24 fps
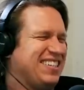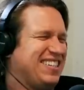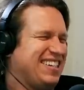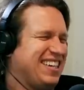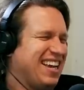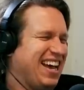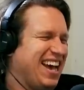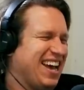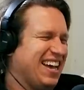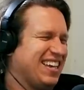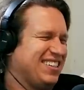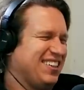
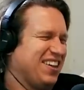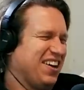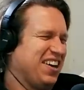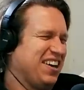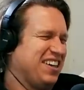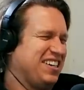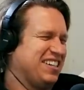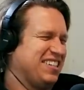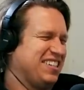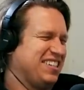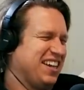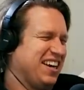say it's
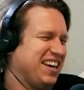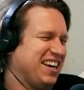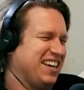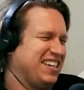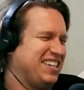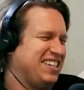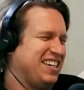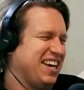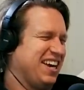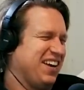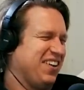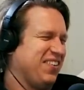hard to suck
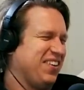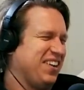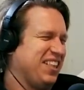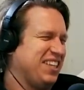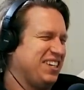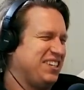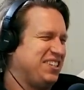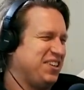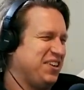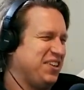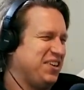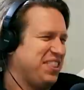a dick with
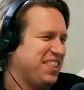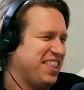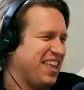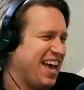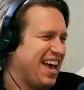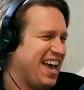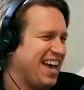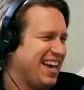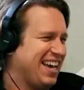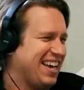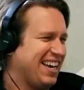a toothache.